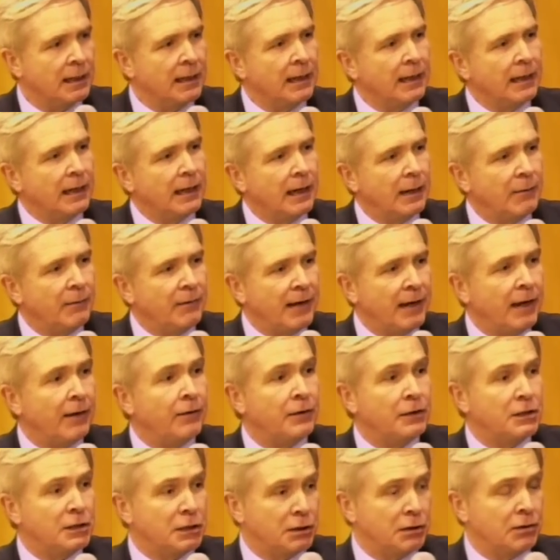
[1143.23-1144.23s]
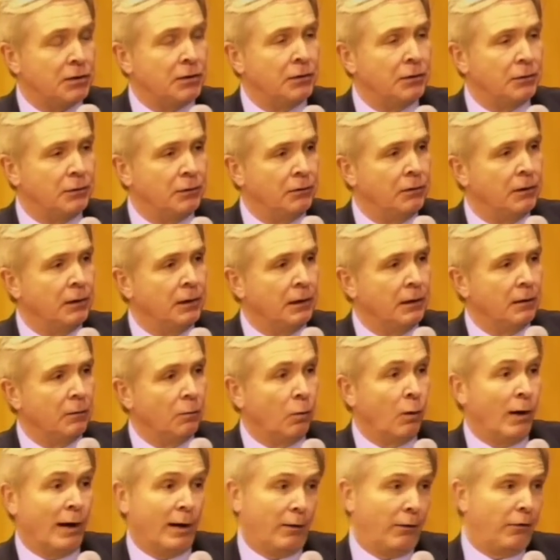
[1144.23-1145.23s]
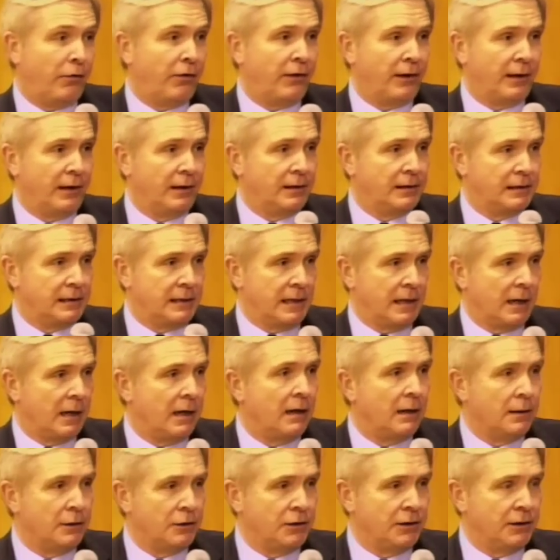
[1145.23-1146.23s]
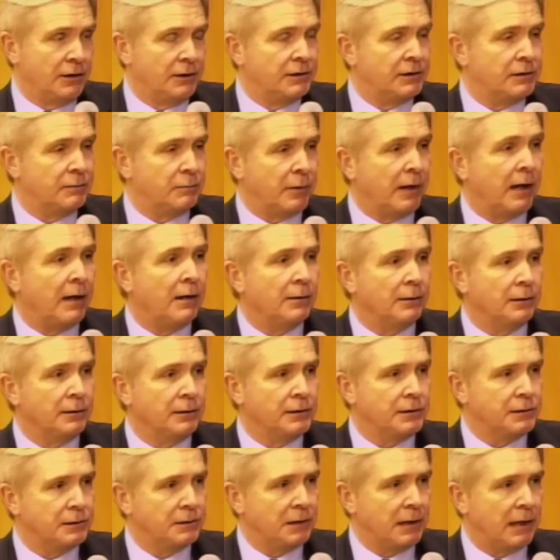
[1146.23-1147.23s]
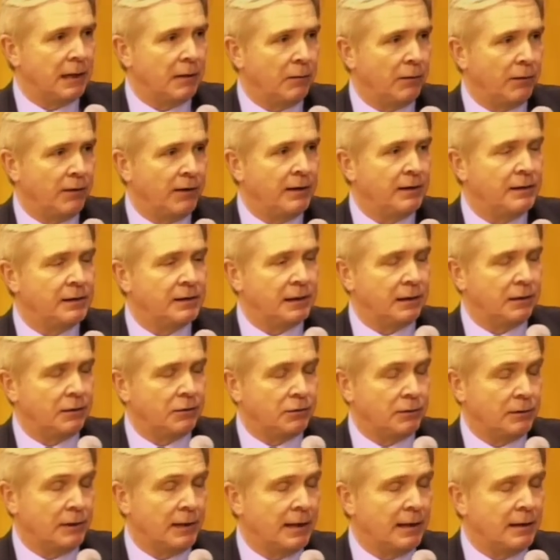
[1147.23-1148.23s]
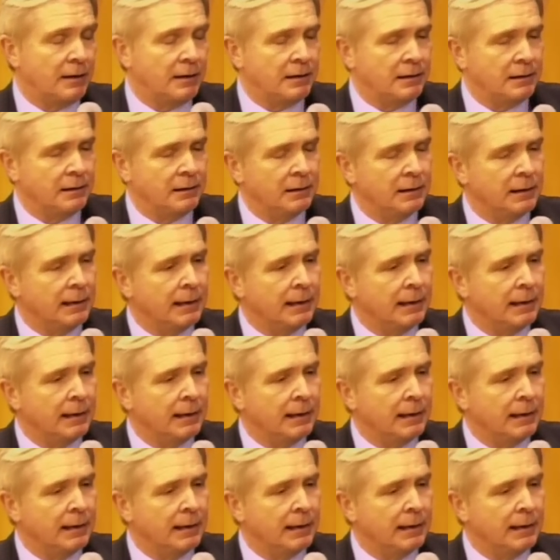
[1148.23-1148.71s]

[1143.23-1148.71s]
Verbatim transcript: and um, they're the two wealthiest, largest boroughs uh, within central London.